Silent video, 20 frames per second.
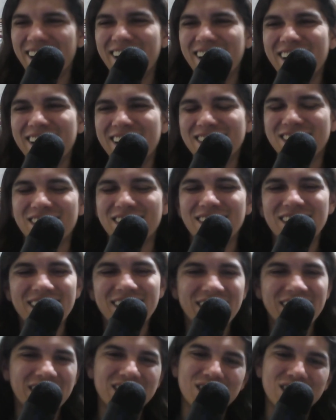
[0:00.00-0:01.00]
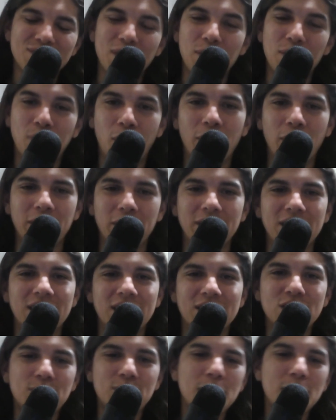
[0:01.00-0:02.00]
So that's just my point.
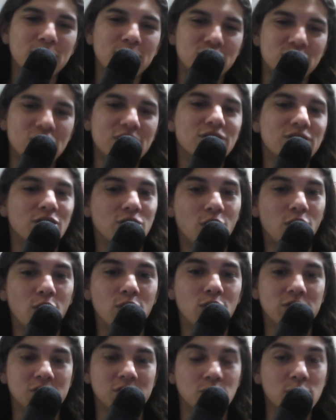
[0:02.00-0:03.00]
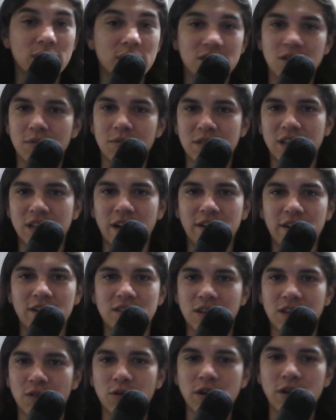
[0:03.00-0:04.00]
These people achieved their goals, and we as libertarians,
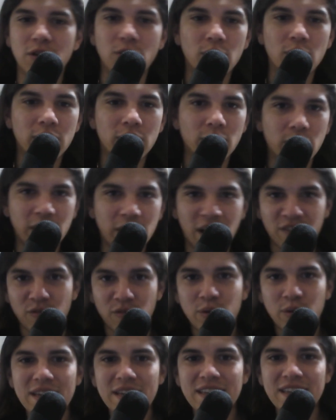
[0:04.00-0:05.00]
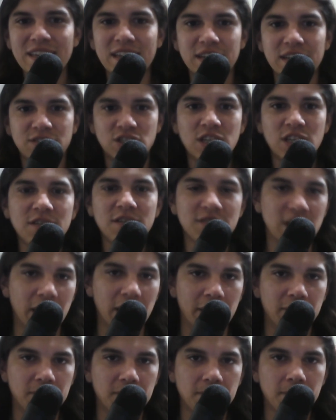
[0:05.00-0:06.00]
like, what have we achieved
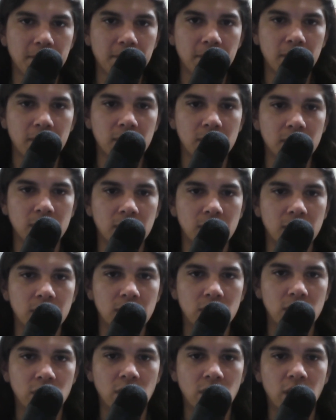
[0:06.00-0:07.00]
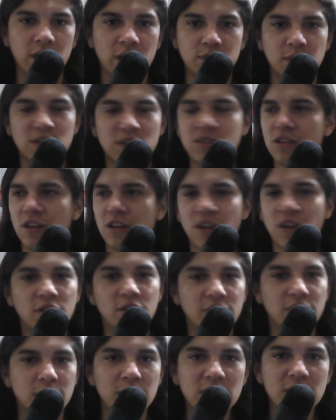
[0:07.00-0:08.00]
yet? As much as I
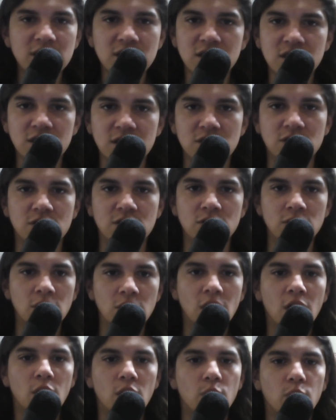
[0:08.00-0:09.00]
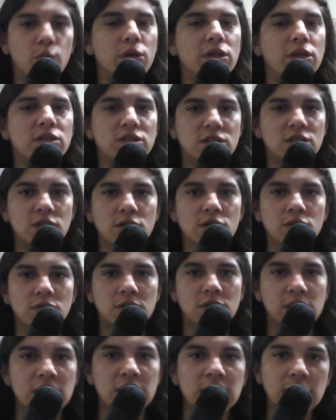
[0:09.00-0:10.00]
love the Mises Institute, we still
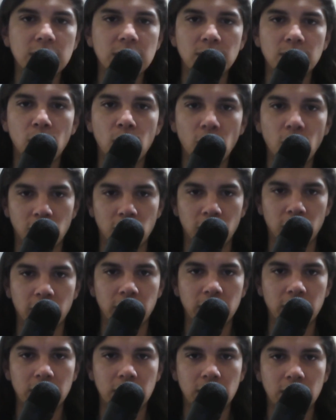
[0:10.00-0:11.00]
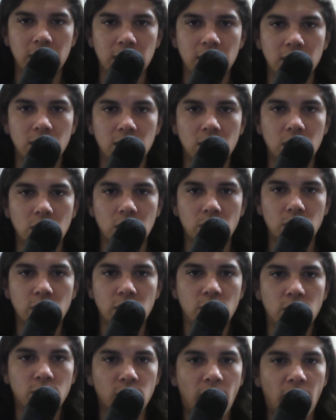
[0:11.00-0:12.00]
need more. We
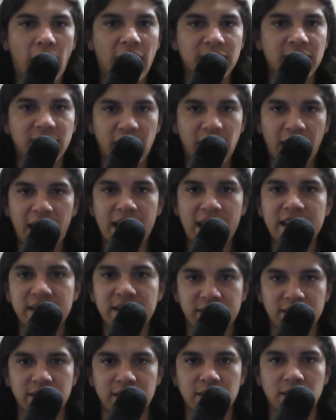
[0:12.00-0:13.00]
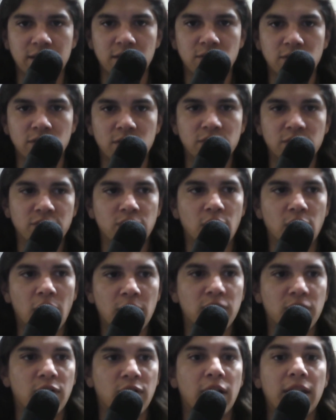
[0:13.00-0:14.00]
don't have anything
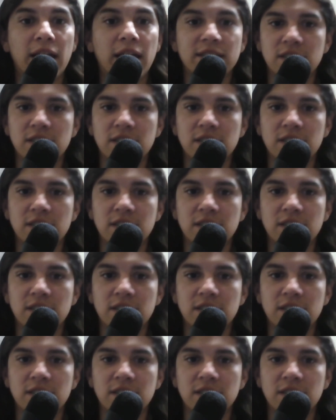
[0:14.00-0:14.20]
and that's